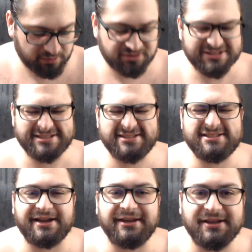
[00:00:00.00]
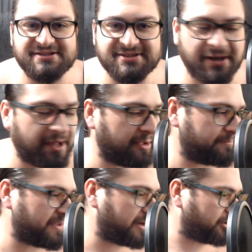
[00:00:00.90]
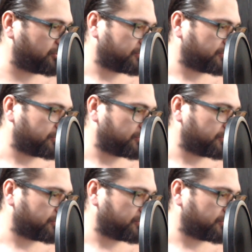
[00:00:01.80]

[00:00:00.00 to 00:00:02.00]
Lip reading: succulent. Anywho,